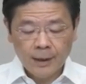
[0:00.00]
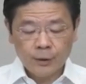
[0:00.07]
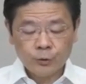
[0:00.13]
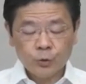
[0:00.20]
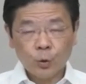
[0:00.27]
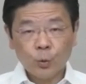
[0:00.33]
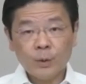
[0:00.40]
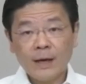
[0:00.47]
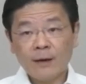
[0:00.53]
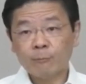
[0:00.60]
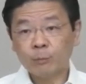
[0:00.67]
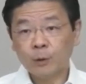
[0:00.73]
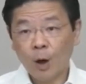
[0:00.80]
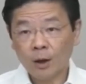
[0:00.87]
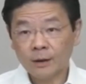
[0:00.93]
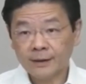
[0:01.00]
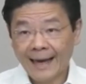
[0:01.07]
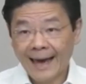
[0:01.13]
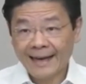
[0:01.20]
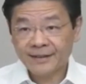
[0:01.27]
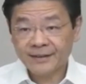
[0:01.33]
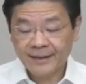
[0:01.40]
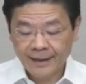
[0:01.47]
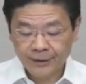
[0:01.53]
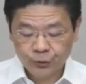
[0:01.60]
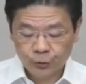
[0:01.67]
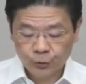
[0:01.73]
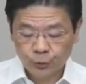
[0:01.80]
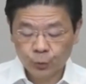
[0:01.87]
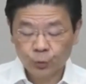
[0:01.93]
And so we have blocked
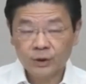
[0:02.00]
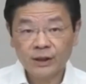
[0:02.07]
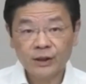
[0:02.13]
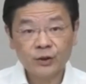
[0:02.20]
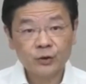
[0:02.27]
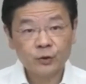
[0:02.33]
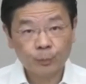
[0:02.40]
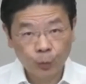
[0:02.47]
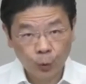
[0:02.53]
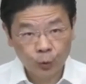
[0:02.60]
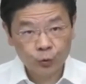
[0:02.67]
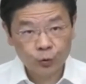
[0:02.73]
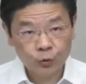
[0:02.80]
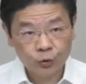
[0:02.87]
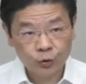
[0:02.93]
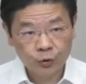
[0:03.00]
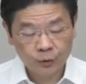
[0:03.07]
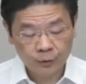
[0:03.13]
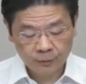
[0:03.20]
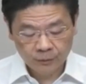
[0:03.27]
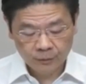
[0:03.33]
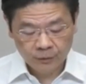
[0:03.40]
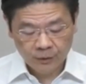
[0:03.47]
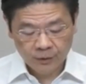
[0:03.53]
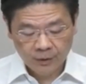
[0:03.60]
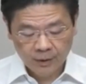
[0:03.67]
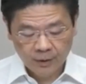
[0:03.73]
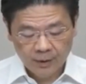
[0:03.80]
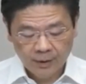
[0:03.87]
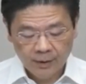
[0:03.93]
access to these posts.
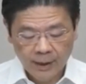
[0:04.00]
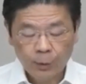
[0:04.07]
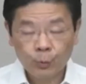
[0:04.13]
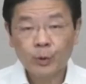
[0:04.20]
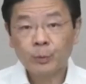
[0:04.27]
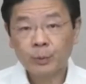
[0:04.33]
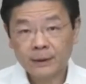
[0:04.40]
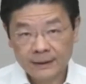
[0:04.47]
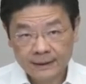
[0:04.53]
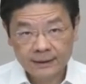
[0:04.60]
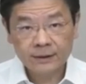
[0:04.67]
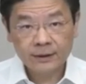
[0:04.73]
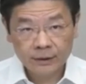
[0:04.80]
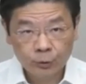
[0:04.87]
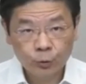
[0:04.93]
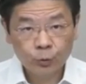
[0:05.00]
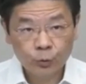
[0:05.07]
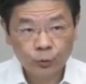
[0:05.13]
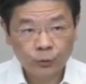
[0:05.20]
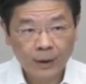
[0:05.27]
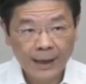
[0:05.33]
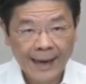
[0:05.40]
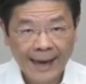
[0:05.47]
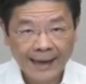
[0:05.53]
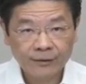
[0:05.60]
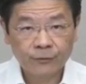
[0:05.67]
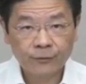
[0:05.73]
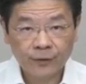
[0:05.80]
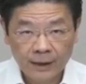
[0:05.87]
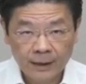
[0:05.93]
And we will continue to
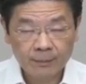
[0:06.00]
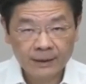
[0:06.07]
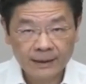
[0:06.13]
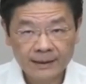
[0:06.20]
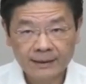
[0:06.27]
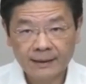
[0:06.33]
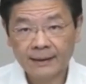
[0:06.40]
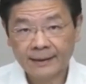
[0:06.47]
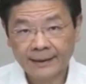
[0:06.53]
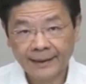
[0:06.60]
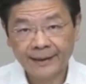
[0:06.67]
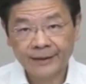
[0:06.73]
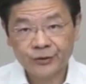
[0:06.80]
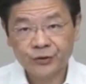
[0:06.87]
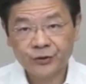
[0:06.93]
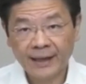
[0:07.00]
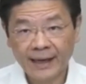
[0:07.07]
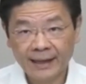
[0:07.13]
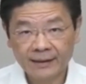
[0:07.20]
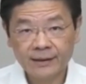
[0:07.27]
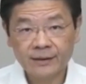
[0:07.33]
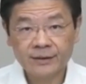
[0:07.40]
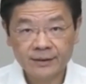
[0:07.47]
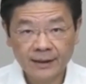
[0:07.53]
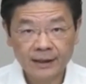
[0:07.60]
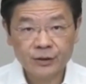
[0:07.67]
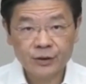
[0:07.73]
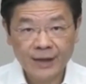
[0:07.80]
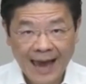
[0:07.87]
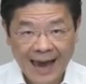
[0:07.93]
act firmly against any
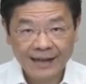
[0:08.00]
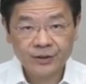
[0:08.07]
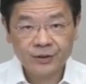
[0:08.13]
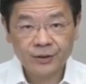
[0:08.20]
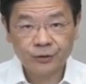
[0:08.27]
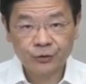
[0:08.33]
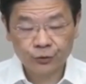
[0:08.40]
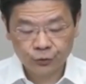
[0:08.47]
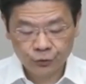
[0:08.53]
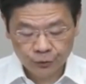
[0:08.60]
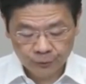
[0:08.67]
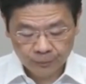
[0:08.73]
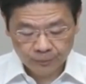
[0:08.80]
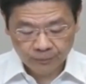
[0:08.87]
such actions.